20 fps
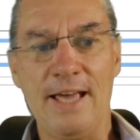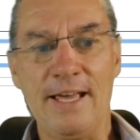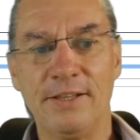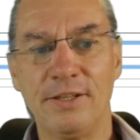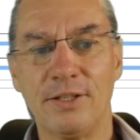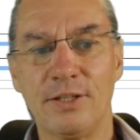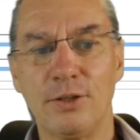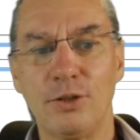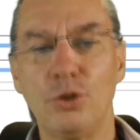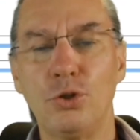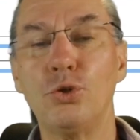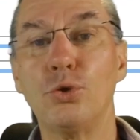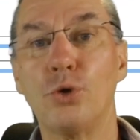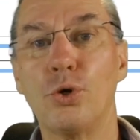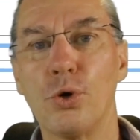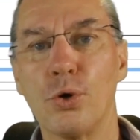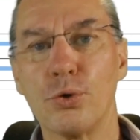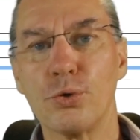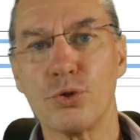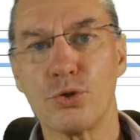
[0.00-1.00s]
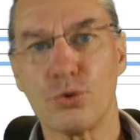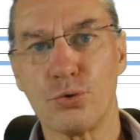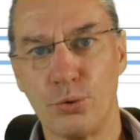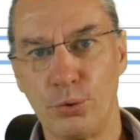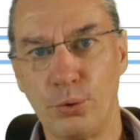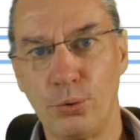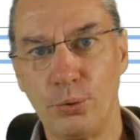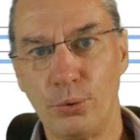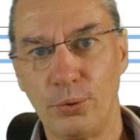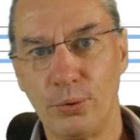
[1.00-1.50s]
And you go
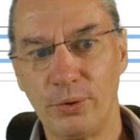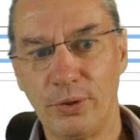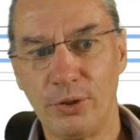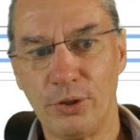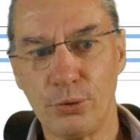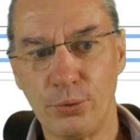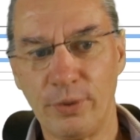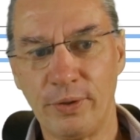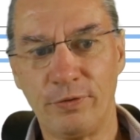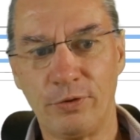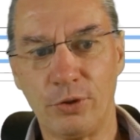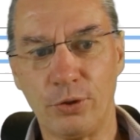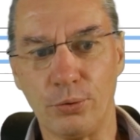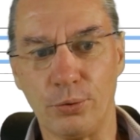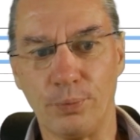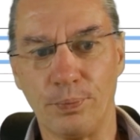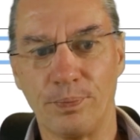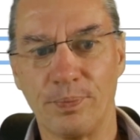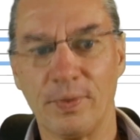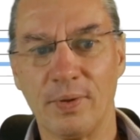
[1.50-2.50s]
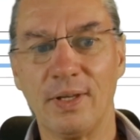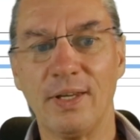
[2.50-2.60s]
through the review.